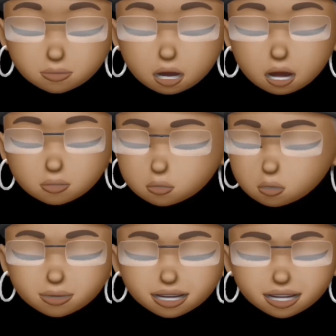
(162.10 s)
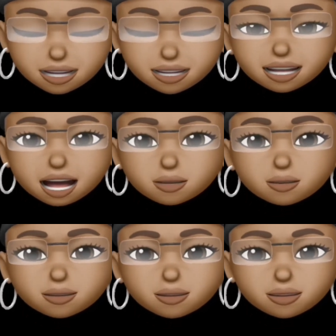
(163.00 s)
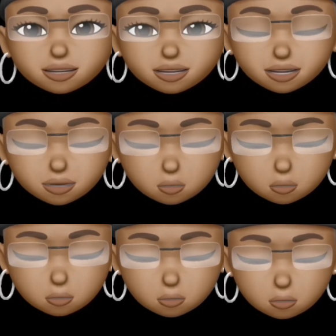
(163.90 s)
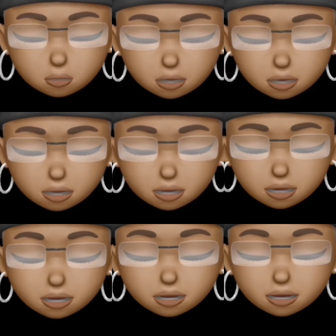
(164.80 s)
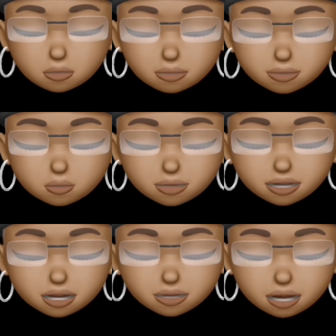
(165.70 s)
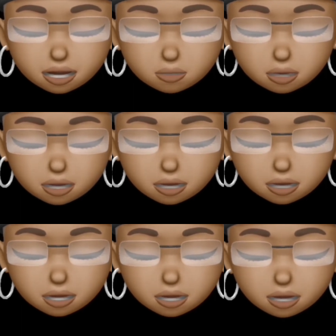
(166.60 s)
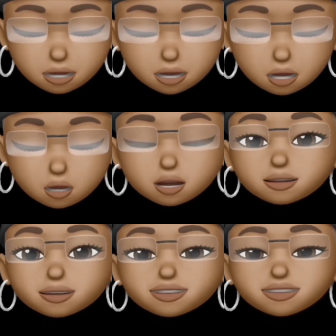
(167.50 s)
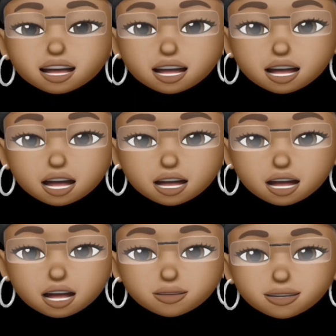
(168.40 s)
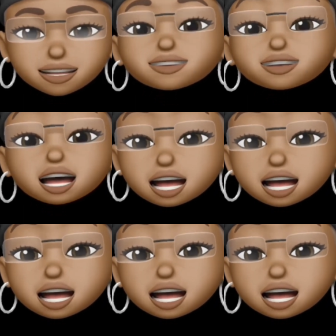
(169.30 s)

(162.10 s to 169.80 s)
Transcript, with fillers: Bourbon glazed apples. Ooh. Maple syrup. Creamy vanilla. What's V?